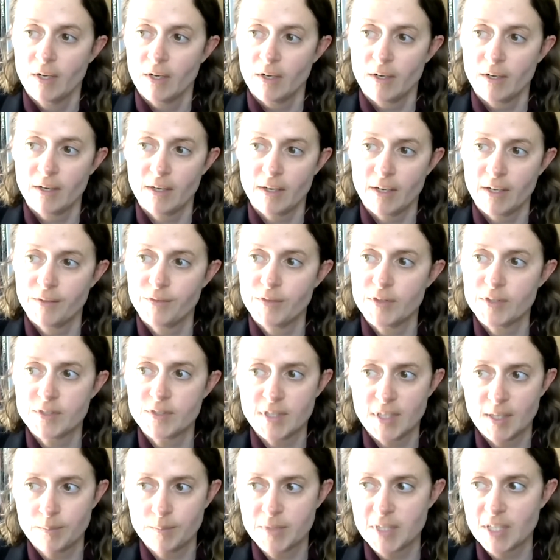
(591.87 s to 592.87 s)
At the
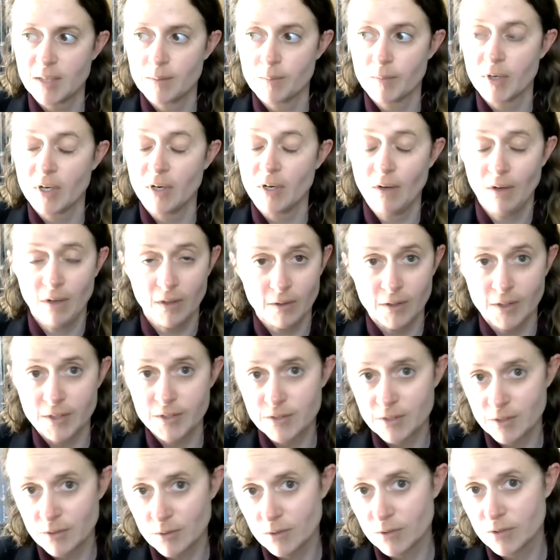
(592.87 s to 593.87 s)
same time, Congress,
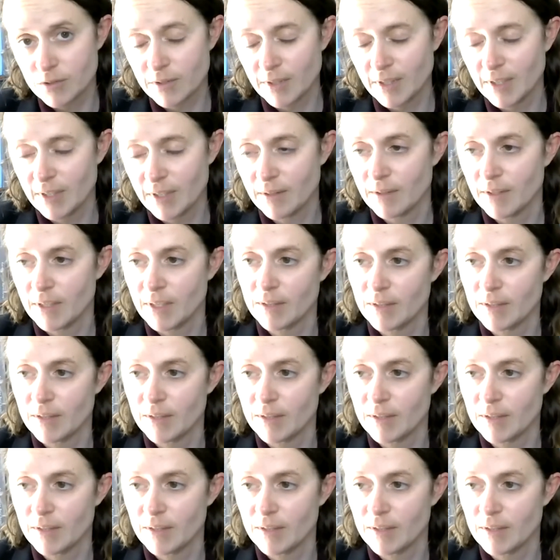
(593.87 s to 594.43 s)
interestingly,